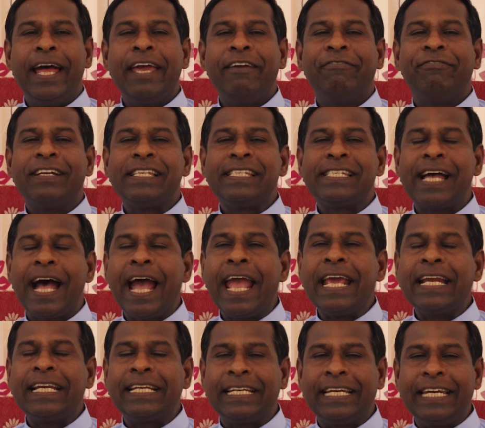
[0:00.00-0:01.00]
If a
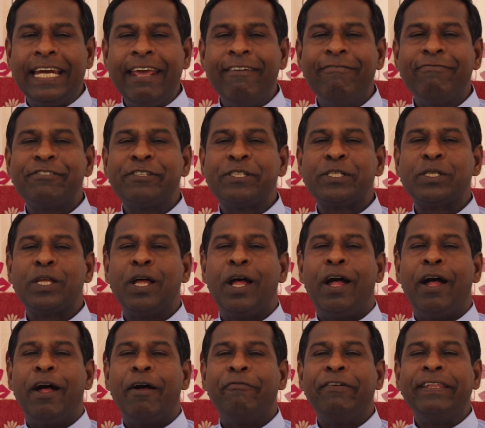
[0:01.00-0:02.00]
child lives
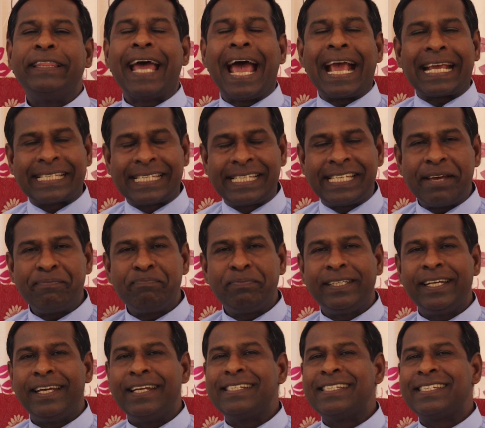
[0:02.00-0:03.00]
with
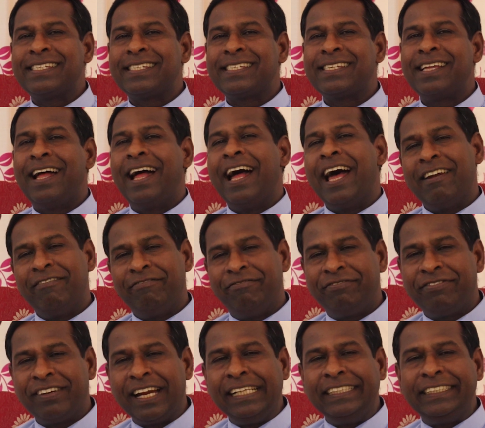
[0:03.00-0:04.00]
acceptance and
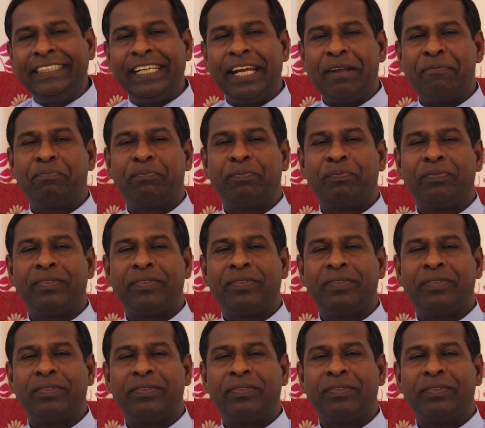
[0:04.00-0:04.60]
friendship,